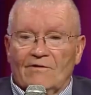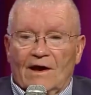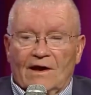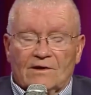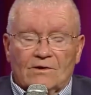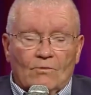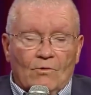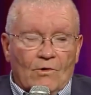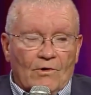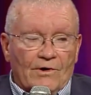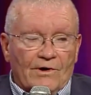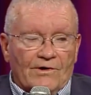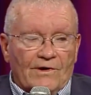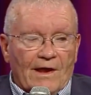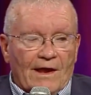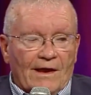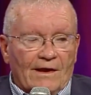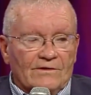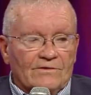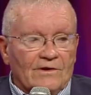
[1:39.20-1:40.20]
fact, the water
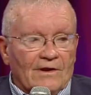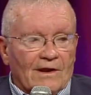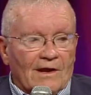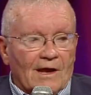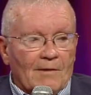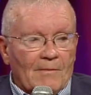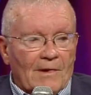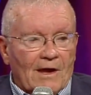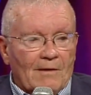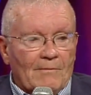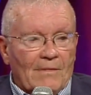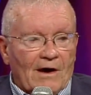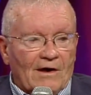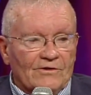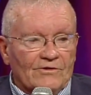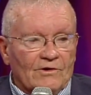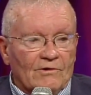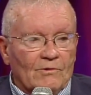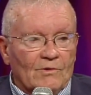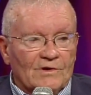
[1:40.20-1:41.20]
tanks in the command
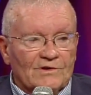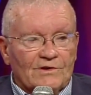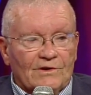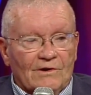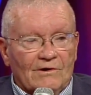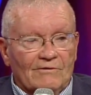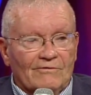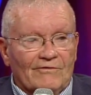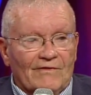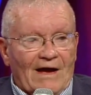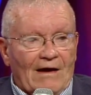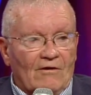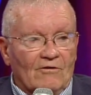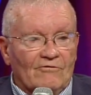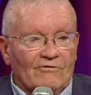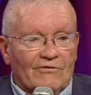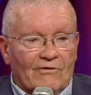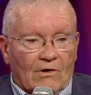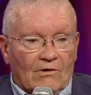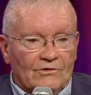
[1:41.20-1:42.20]
module was still
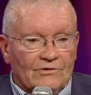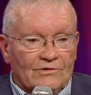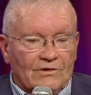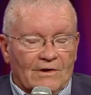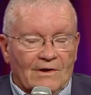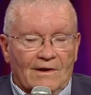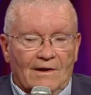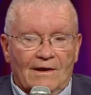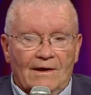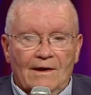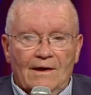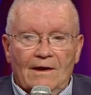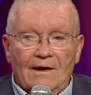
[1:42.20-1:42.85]
found frozen